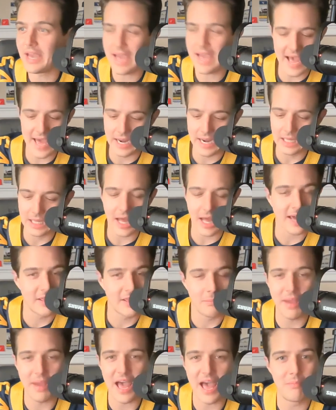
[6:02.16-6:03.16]
had a lot of
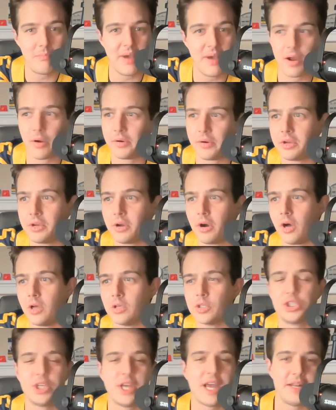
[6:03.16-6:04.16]
the bad penalty
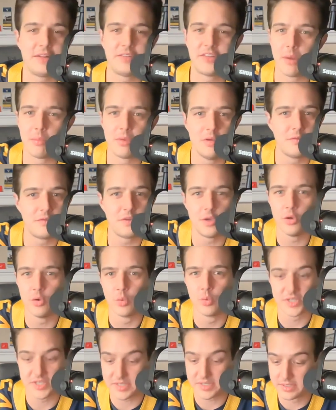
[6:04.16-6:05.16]
calls. You had
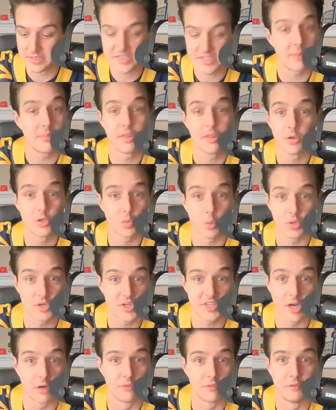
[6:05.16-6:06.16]
WVU some of those were
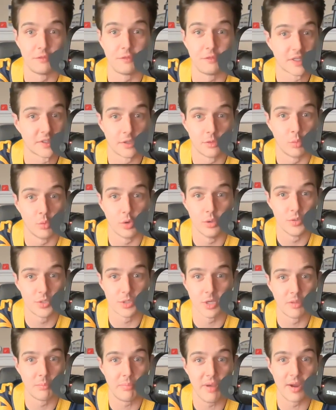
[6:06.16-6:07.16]
self-inflicted wounds
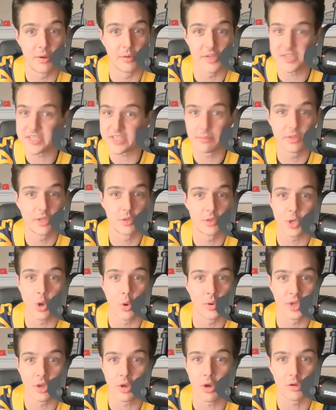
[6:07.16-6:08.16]
on the penalties. Some of those
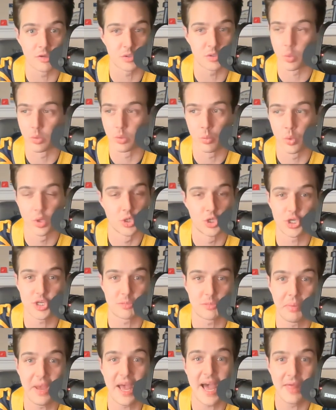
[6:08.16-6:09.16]
holding calls were
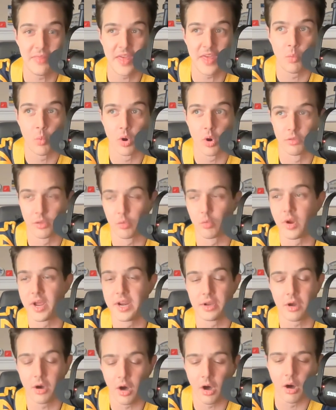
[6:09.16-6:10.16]
just bad. They were the
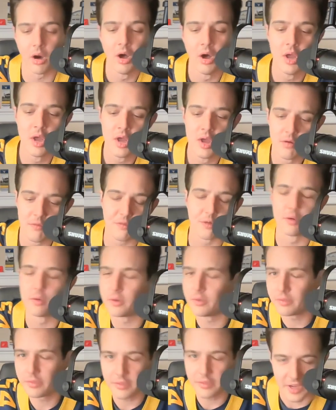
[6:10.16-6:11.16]
right call
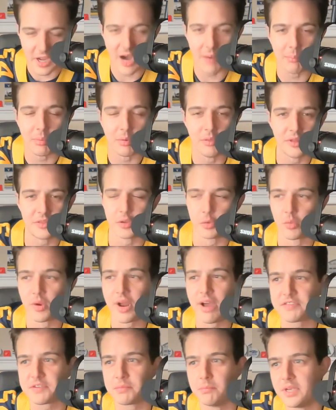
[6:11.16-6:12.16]
for the couple that the
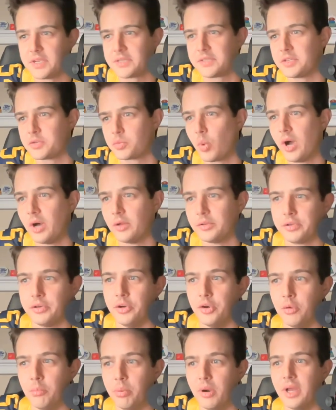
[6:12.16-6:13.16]
refs missed as well,
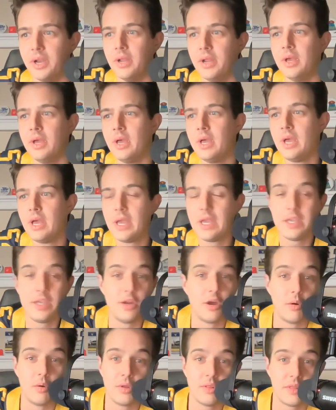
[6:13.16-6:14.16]
too. But,
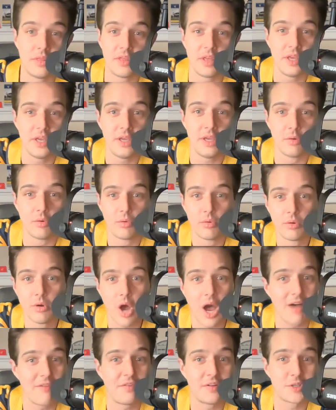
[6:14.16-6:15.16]
the
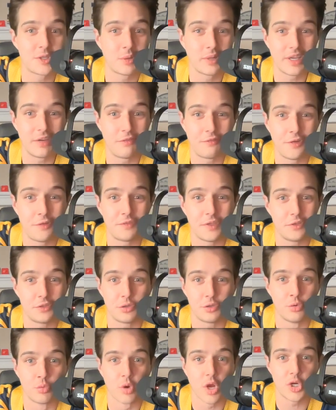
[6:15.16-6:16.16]
offense only had
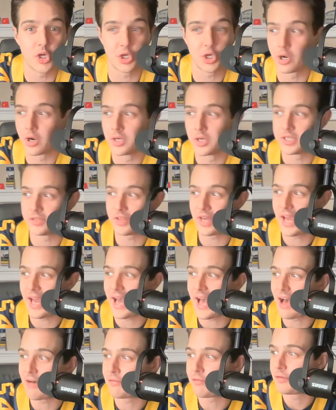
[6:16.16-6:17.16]
52 rush yards at the
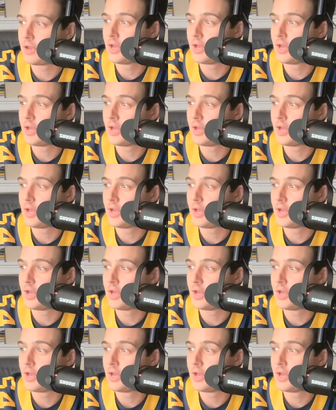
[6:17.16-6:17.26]
half.